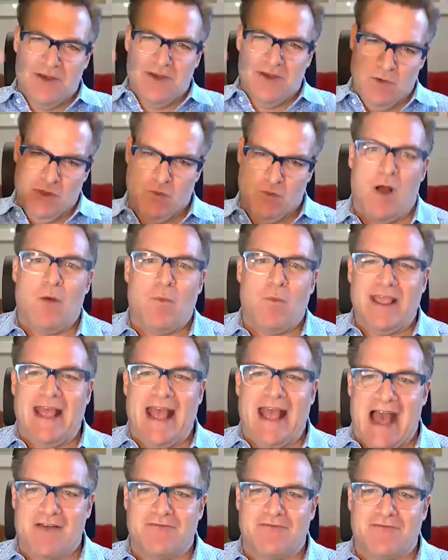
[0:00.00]
with what we
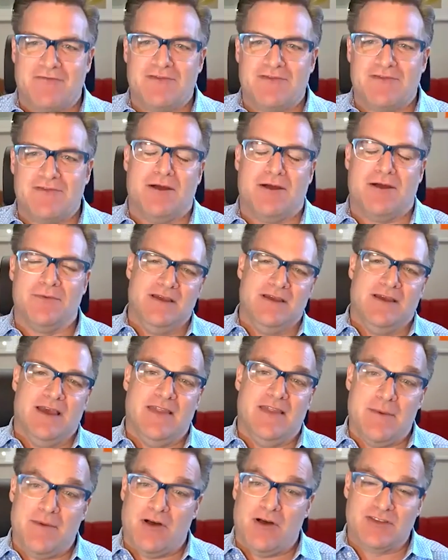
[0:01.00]
have now? And
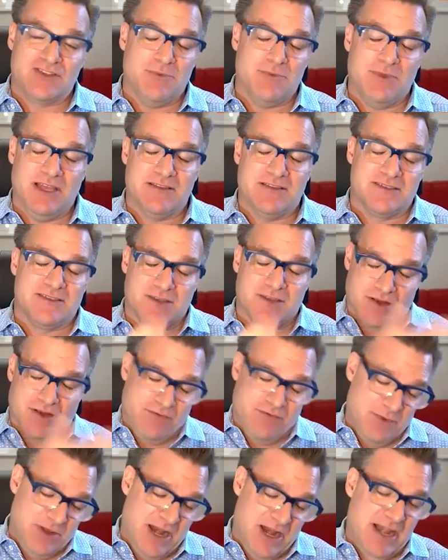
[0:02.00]
that also means so good
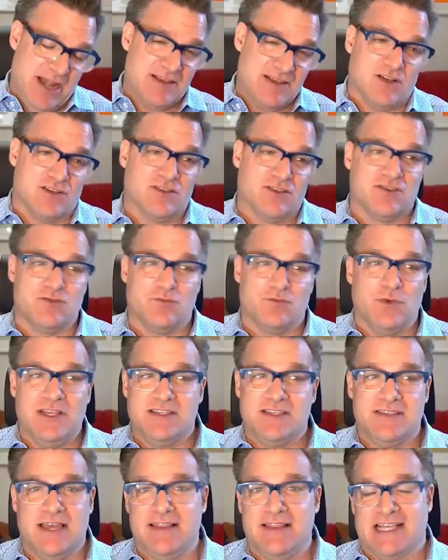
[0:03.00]
from United is also
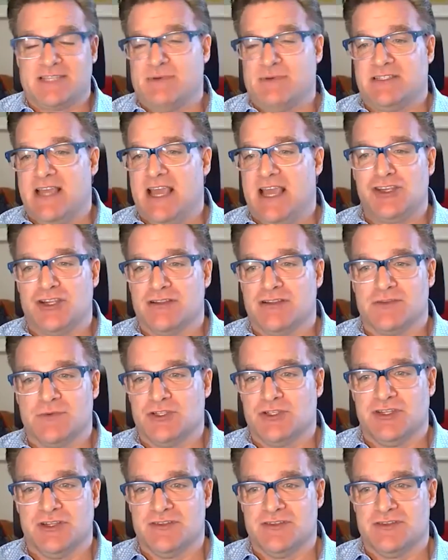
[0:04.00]
resetting expectations,
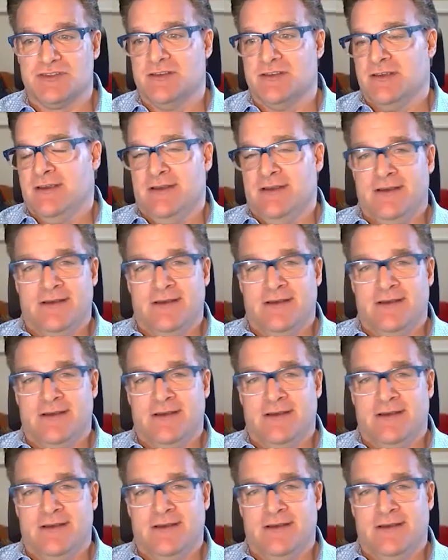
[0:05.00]
which is